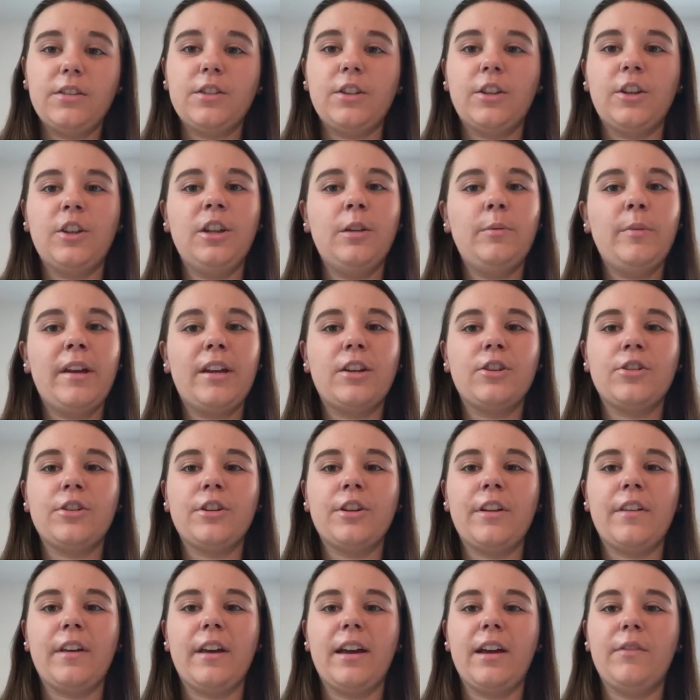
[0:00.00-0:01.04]
So you need to make
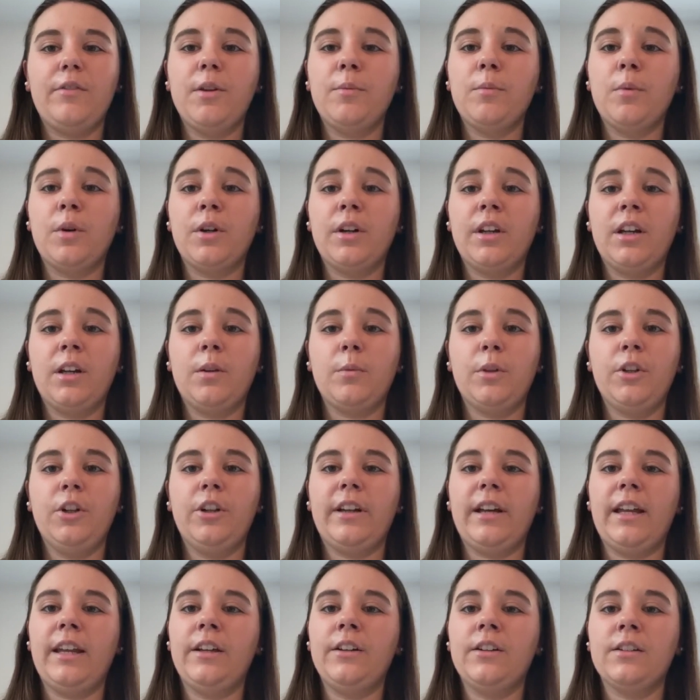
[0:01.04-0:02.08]
sure that every morning when
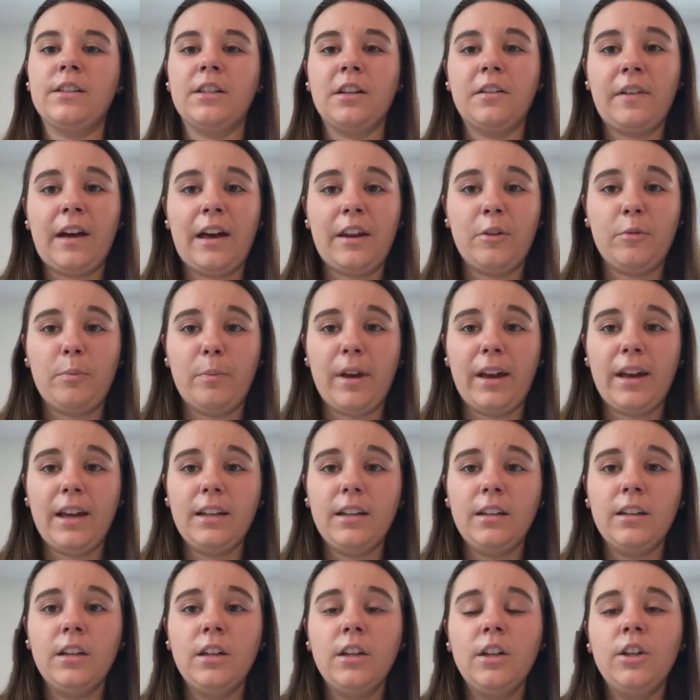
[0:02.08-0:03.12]
you're getting yourself out of
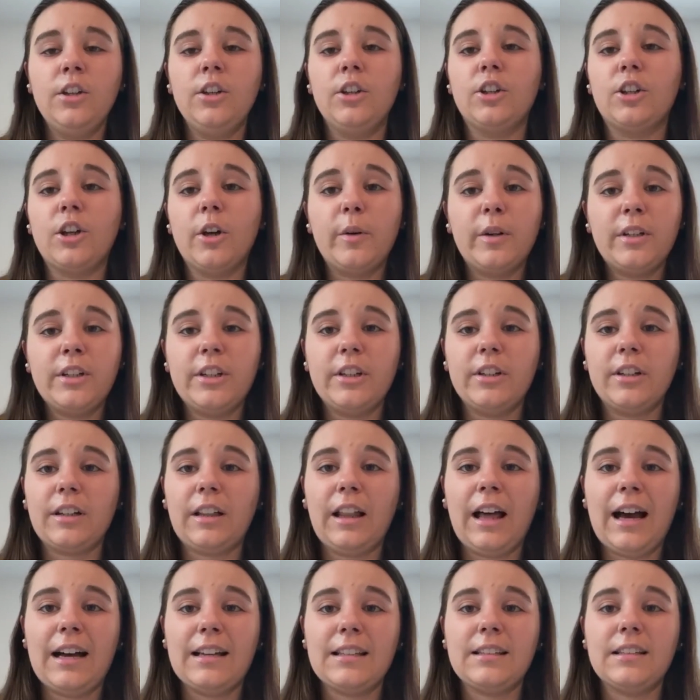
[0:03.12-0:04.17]
bed, you're going to your
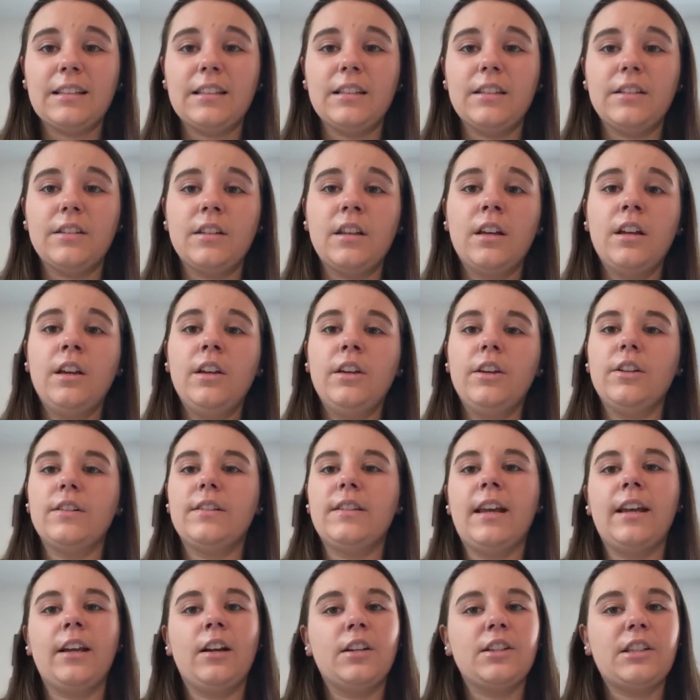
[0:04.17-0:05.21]
classes, you're
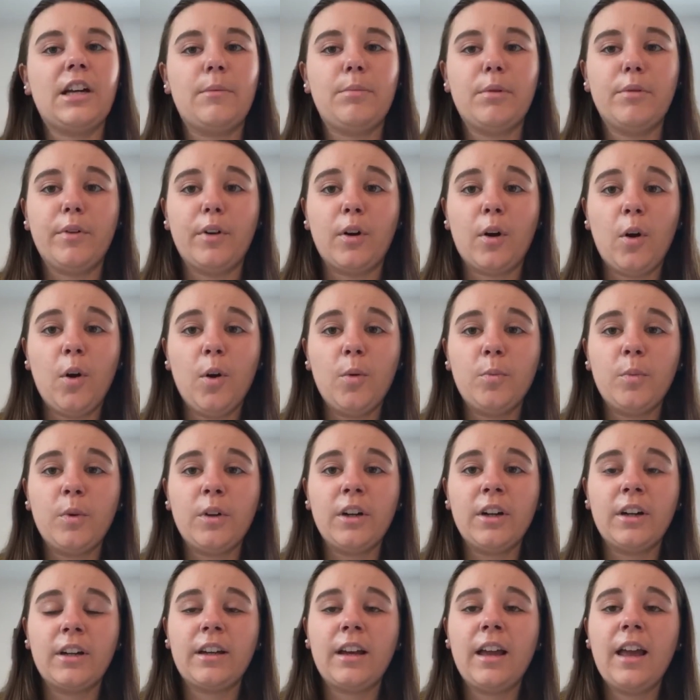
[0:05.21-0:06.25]
staying on top of your
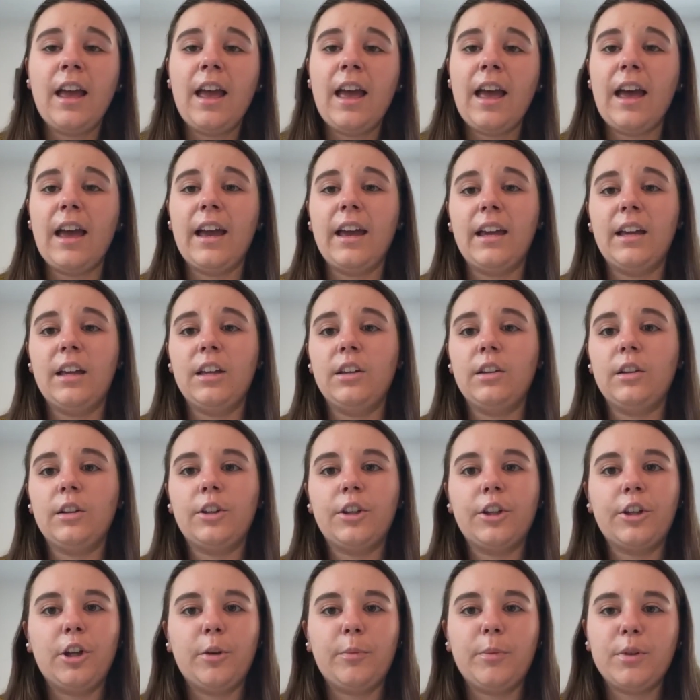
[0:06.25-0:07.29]
homework and
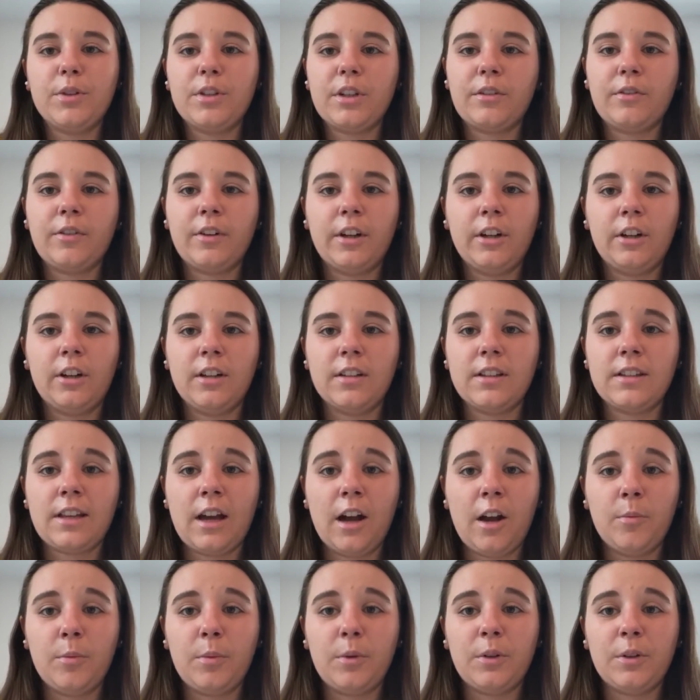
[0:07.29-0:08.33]
learning your music for your
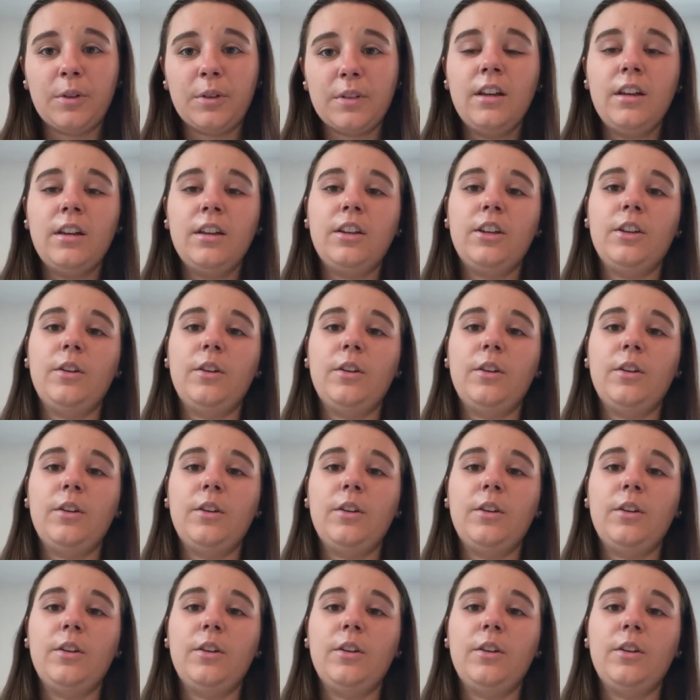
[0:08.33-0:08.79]
ensembles.